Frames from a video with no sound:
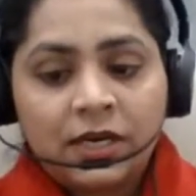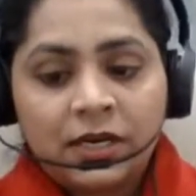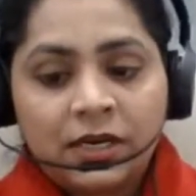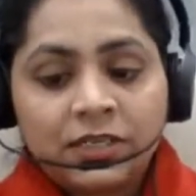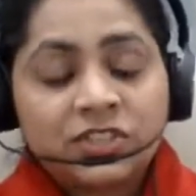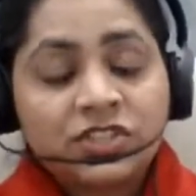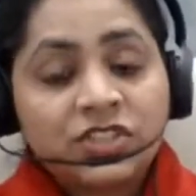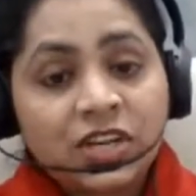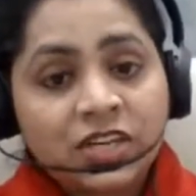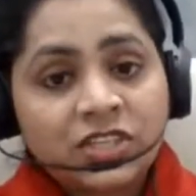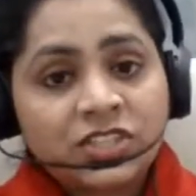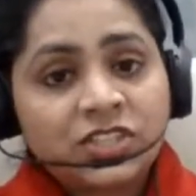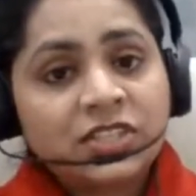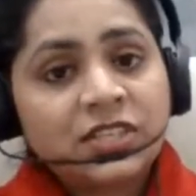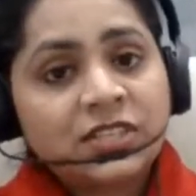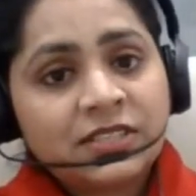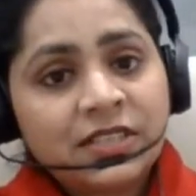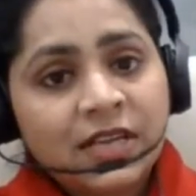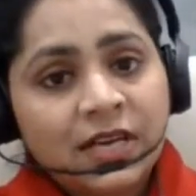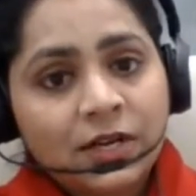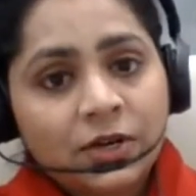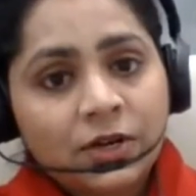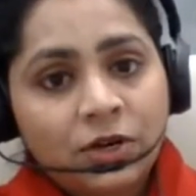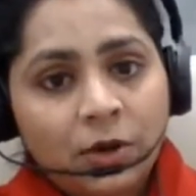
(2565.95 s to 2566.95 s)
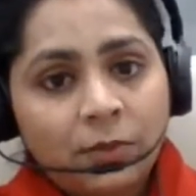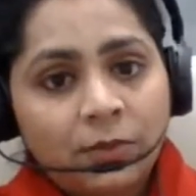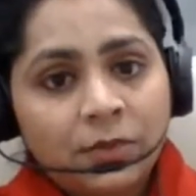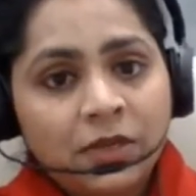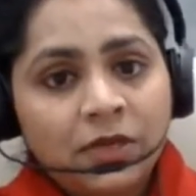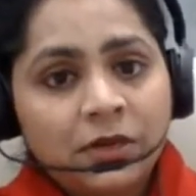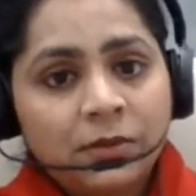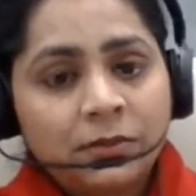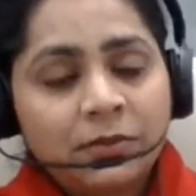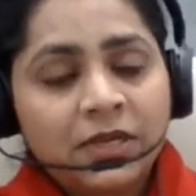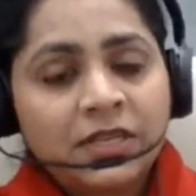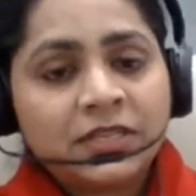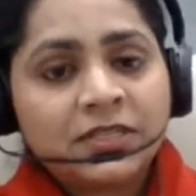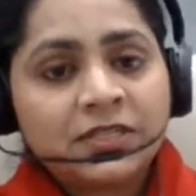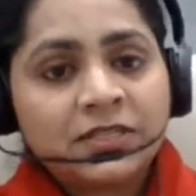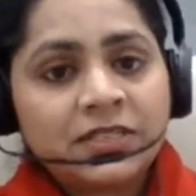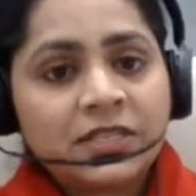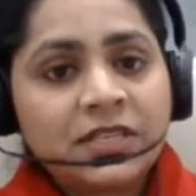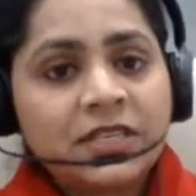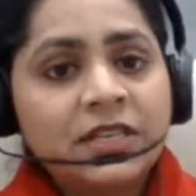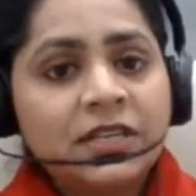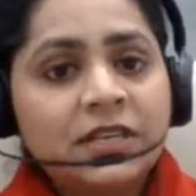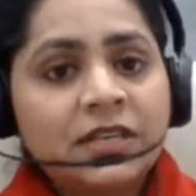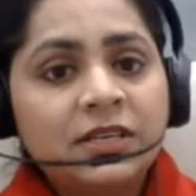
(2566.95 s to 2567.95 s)
structures are normal, but
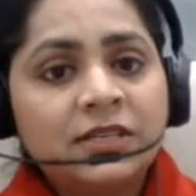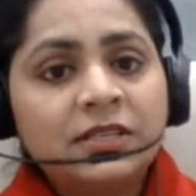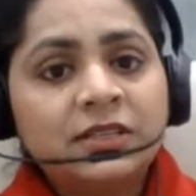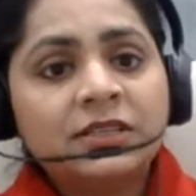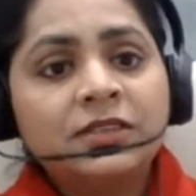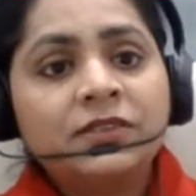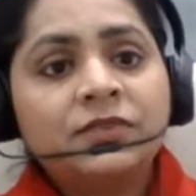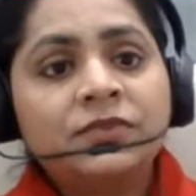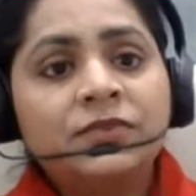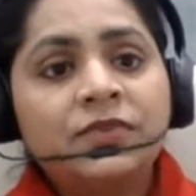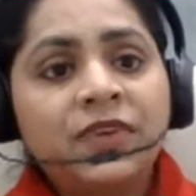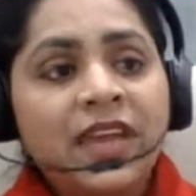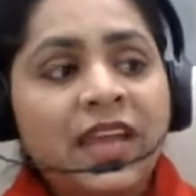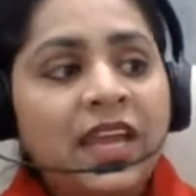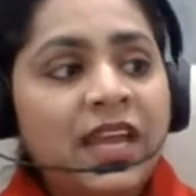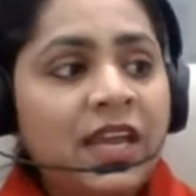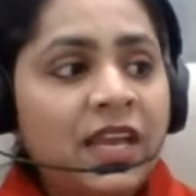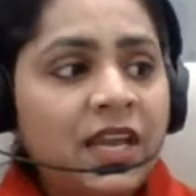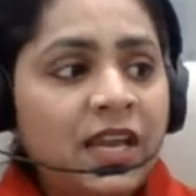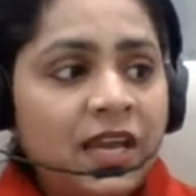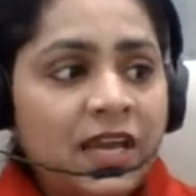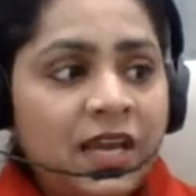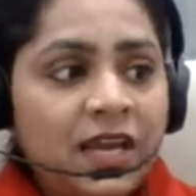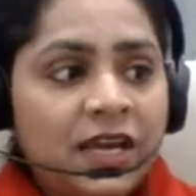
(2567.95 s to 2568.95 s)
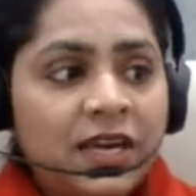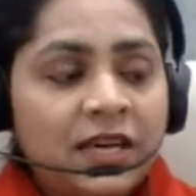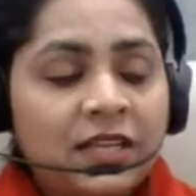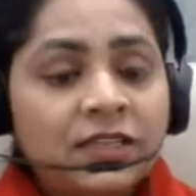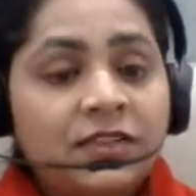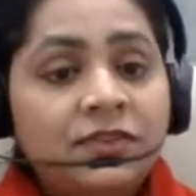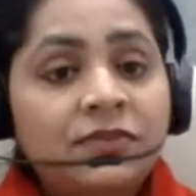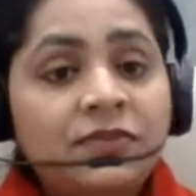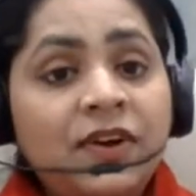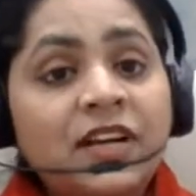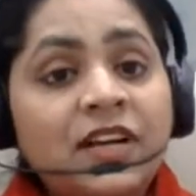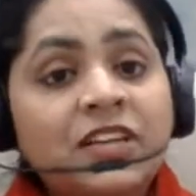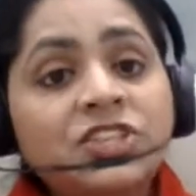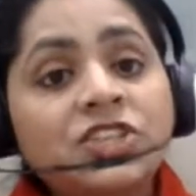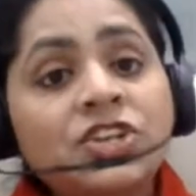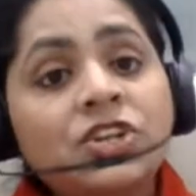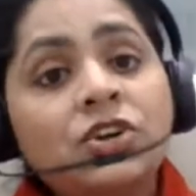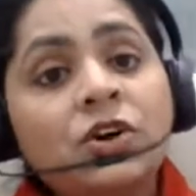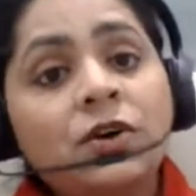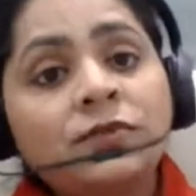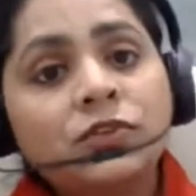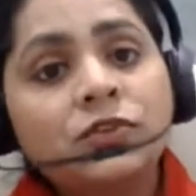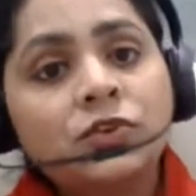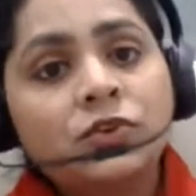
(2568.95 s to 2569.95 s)
still the way the
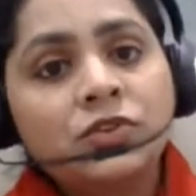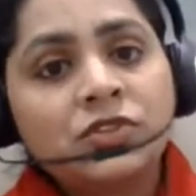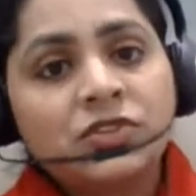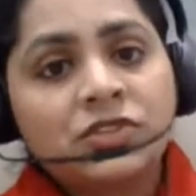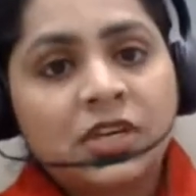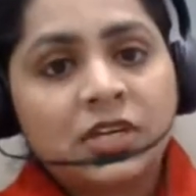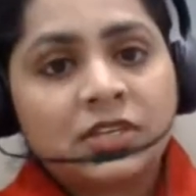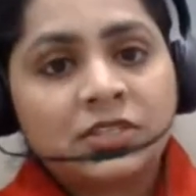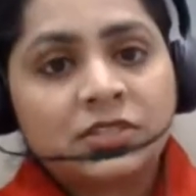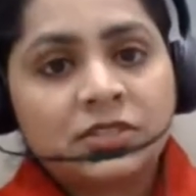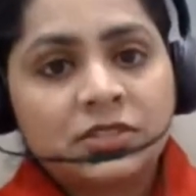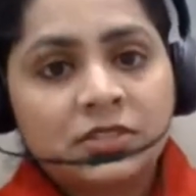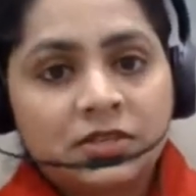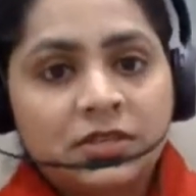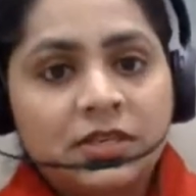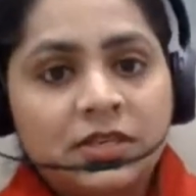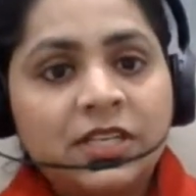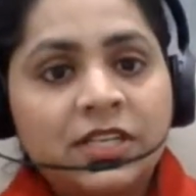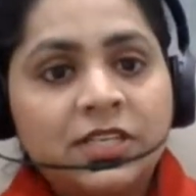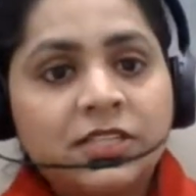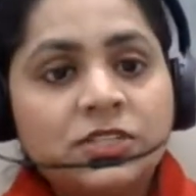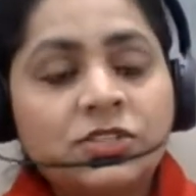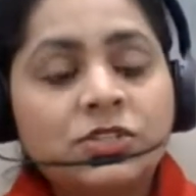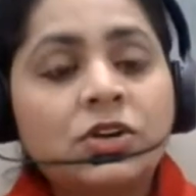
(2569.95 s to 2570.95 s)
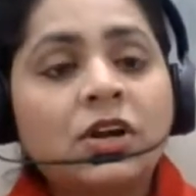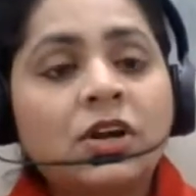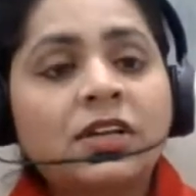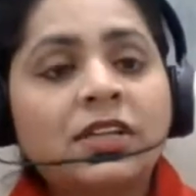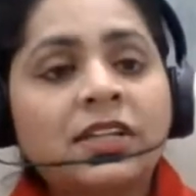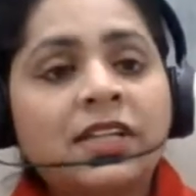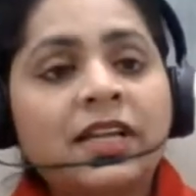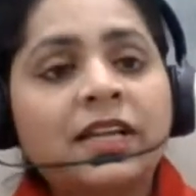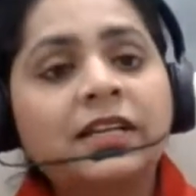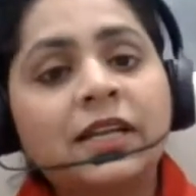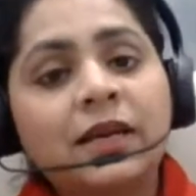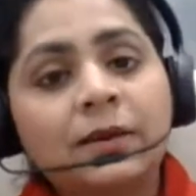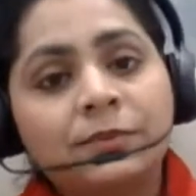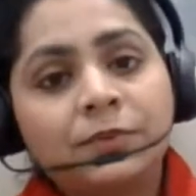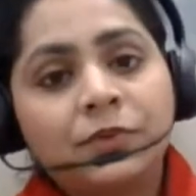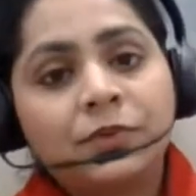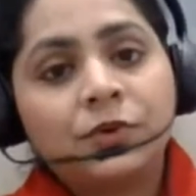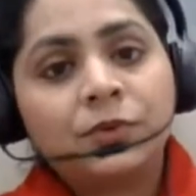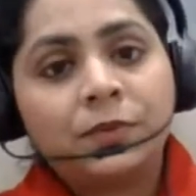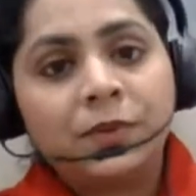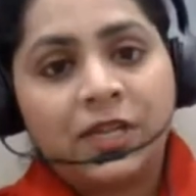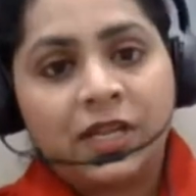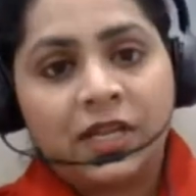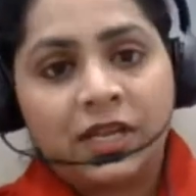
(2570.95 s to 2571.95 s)
function of those structure is not that
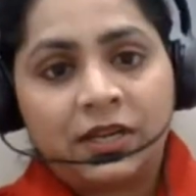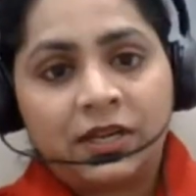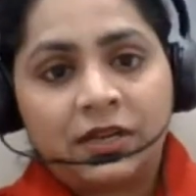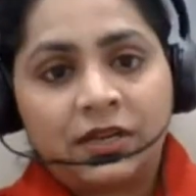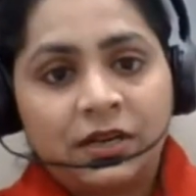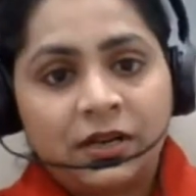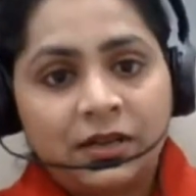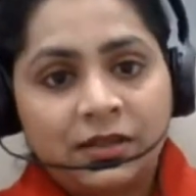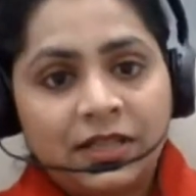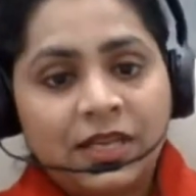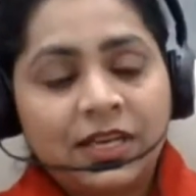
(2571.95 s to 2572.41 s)
appropriate.